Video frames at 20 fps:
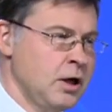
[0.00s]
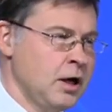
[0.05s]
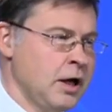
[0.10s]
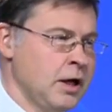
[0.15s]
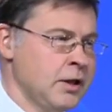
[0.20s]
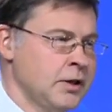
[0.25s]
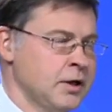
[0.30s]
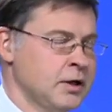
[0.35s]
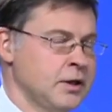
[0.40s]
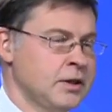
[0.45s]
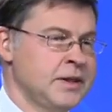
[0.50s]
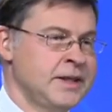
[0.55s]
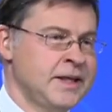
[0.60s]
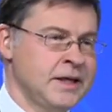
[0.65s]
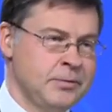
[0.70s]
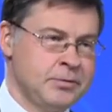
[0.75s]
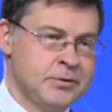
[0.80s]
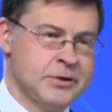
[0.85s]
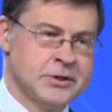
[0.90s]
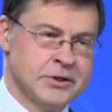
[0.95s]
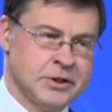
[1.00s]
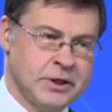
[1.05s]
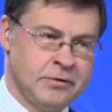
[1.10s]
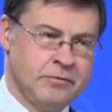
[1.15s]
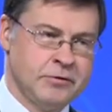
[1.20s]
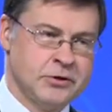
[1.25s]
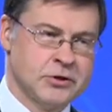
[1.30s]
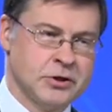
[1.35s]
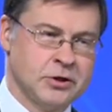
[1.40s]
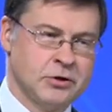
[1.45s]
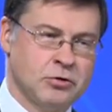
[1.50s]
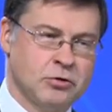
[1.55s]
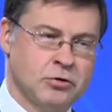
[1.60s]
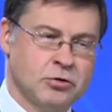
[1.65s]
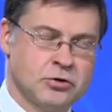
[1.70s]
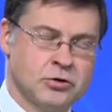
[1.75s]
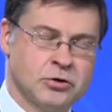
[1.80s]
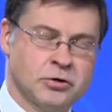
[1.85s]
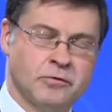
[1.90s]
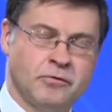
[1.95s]
and debt servicing
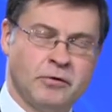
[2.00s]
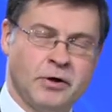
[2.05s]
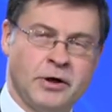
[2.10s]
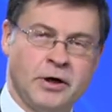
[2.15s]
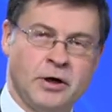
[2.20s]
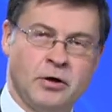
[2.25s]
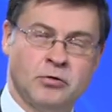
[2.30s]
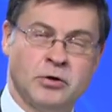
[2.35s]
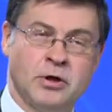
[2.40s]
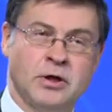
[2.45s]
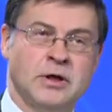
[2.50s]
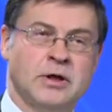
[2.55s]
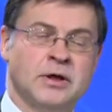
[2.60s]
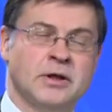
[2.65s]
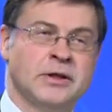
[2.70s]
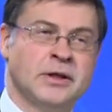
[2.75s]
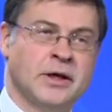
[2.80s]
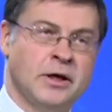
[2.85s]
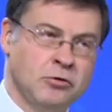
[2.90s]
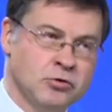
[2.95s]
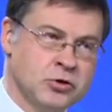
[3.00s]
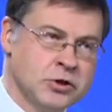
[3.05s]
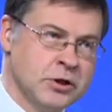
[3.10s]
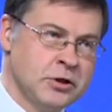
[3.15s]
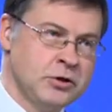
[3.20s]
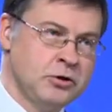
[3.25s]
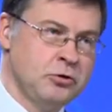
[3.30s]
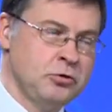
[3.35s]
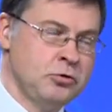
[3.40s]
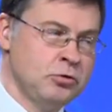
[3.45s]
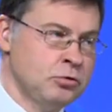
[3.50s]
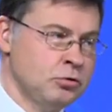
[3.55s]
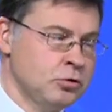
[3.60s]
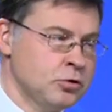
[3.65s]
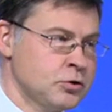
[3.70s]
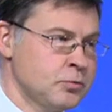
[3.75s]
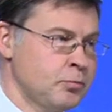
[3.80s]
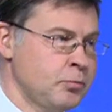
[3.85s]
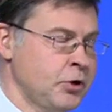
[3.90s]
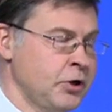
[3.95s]
costs of around one thousand
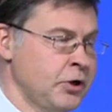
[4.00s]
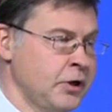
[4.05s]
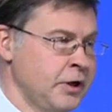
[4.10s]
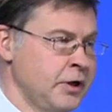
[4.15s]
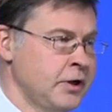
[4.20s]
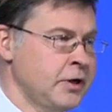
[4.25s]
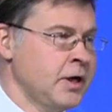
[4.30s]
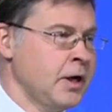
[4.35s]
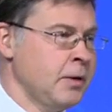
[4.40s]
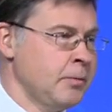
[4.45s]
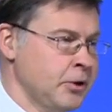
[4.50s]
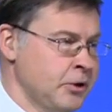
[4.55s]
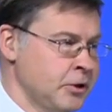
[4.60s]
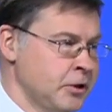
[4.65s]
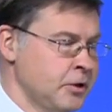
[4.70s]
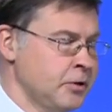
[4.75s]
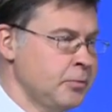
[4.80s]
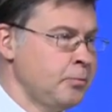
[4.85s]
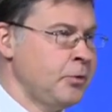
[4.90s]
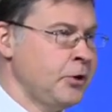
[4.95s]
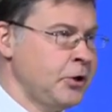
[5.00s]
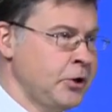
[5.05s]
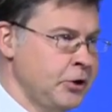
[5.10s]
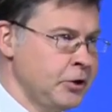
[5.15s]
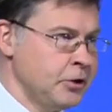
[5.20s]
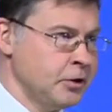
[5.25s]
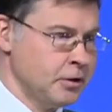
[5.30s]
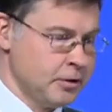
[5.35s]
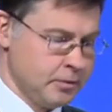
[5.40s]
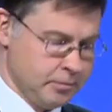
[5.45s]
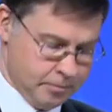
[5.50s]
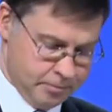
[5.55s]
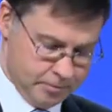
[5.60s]
euros per inhabitant per year.